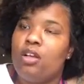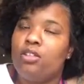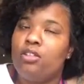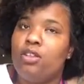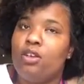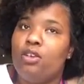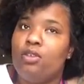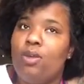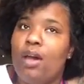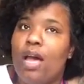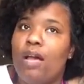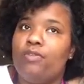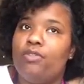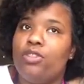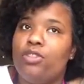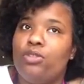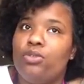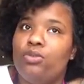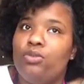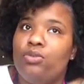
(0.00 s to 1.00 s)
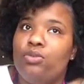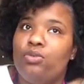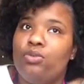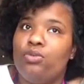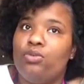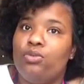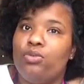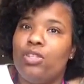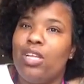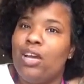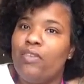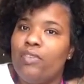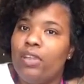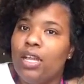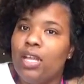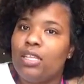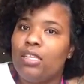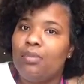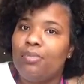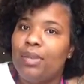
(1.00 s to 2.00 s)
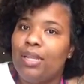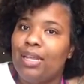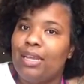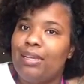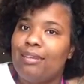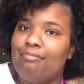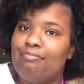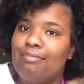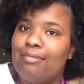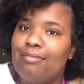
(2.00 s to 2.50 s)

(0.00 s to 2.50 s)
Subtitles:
so you have to think of it as a plant,